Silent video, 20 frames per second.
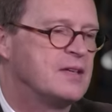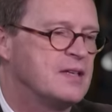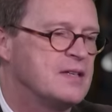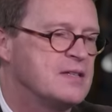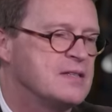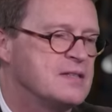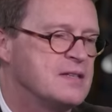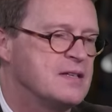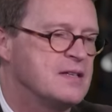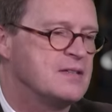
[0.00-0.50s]

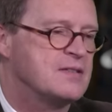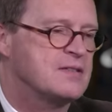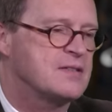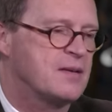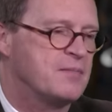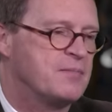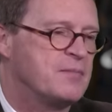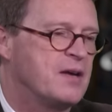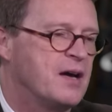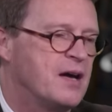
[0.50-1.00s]
it's it's
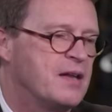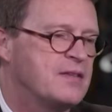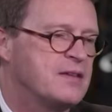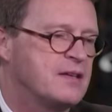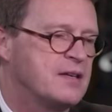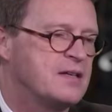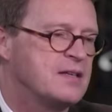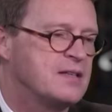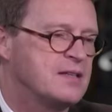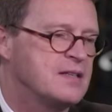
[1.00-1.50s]
some. I
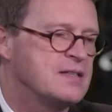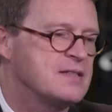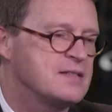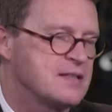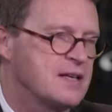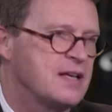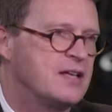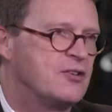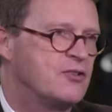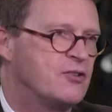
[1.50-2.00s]
think it is
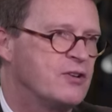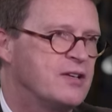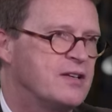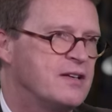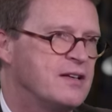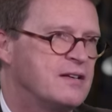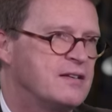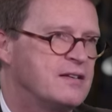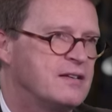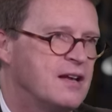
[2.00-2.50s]
sacred.
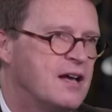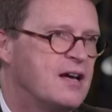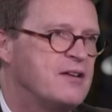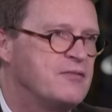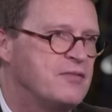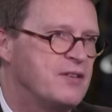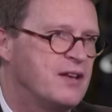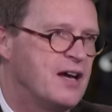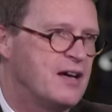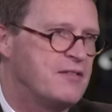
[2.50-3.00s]
Life
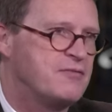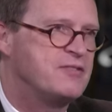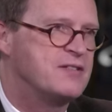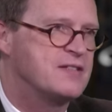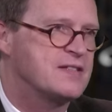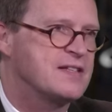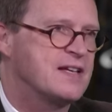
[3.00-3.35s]
life is